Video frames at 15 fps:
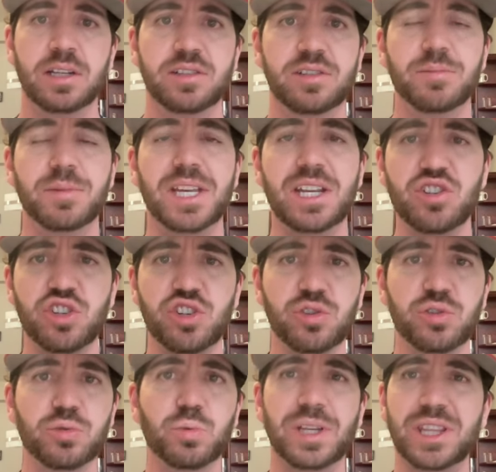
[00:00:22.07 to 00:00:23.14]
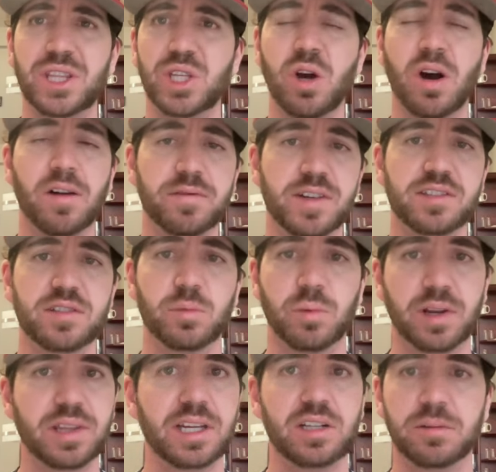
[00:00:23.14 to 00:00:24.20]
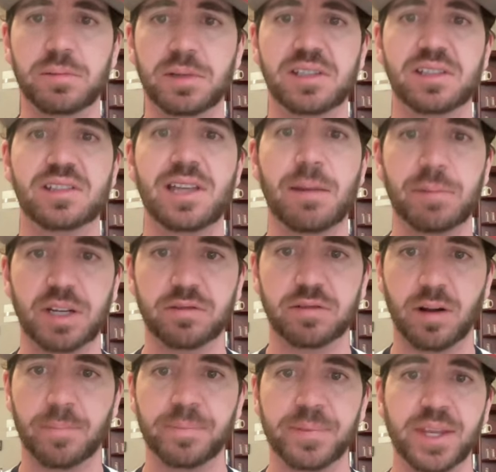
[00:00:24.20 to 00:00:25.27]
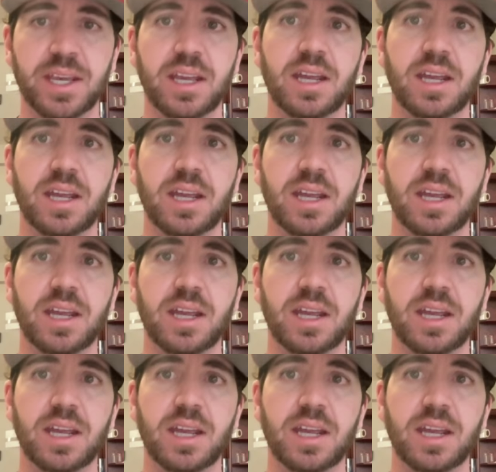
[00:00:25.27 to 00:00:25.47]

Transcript: some issues with the offense and where they could be stemming from,